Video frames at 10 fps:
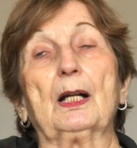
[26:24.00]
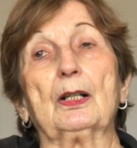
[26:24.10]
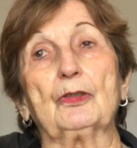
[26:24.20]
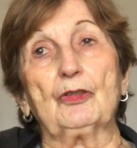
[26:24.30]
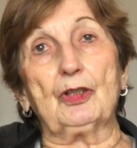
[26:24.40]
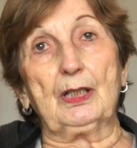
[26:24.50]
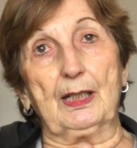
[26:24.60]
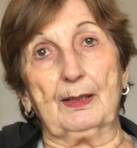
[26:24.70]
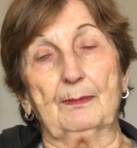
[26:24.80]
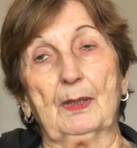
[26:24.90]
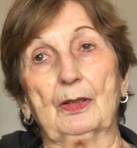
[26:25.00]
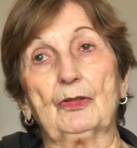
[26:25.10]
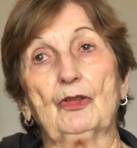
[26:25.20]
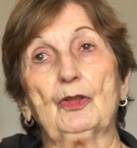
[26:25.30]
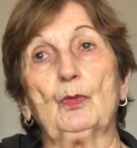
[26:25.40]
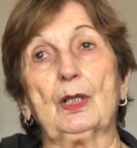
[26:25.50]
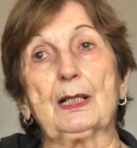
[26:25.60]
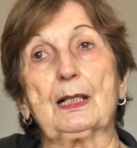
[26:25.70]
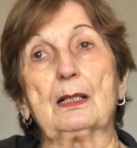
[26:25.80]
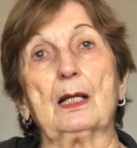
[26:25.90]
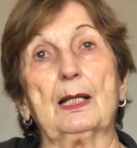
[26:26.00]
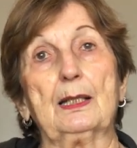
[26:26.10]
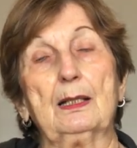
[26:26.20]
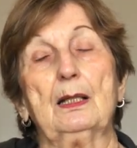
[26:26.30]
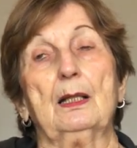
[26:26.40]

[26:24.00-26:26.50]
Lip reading: Margie came. Margie was like